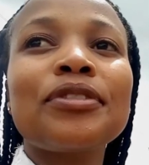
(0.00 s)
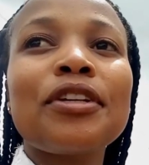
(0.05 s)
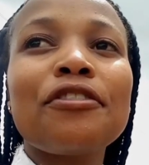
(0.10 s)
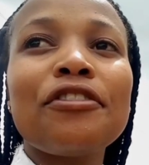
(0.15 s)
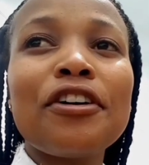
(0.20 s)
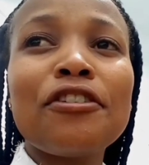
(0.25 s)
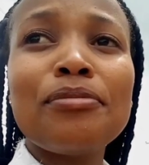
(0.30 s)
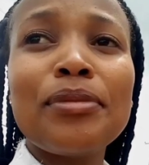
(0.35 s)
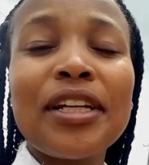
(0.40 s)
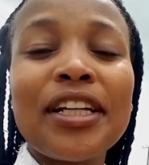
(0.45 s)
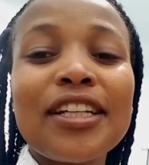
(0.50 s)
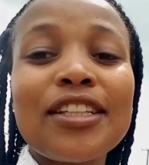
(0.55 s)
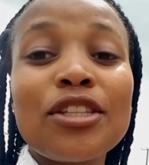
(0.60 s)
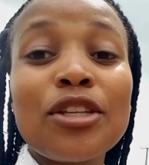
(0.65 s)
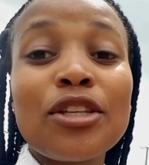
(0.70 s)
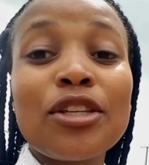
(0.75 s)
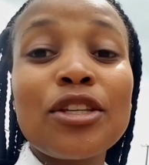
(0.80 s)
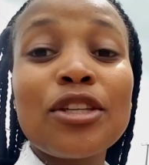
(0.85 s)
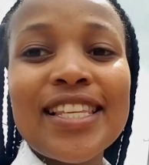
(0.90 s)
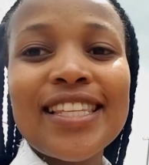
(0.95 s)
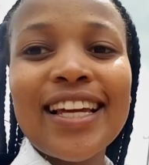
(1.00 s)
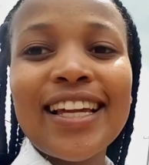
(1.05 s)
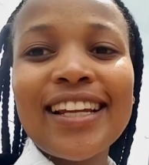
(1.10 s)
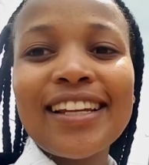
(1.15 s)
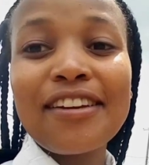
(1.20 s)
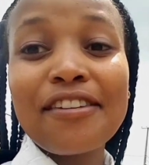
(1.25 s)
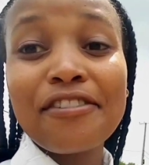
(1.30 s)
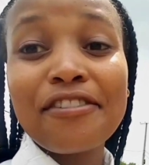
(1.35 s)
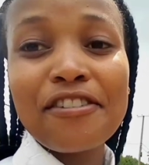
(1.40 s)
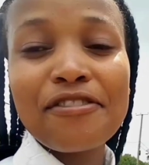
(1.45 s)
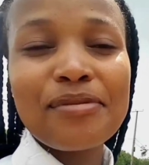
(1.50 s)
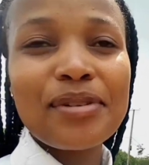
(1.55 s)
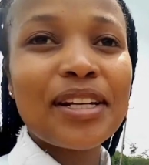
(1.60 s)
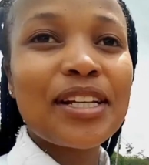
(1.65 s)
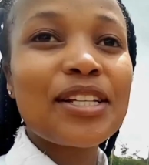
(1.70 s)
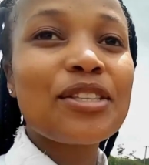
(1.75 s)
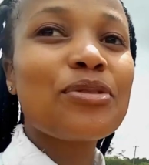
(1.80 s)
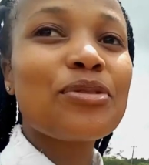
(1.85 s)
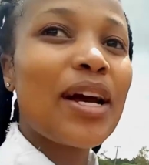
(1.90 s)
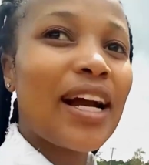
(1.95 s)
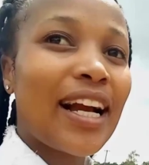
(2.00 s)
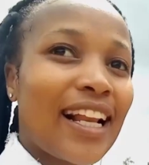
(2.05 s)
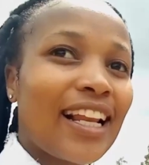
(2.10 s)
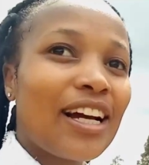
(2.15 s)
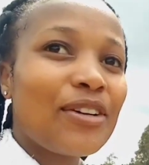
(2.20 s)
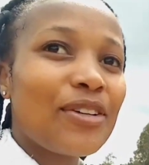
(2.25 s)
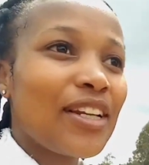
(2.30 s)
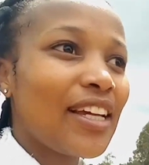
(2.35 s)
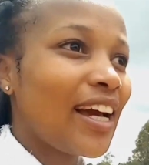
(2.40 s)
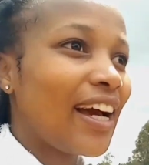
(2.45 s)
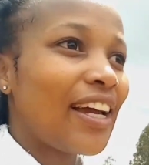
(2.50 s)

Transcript: Five minutes we are sunny, five minutes we are cloudy.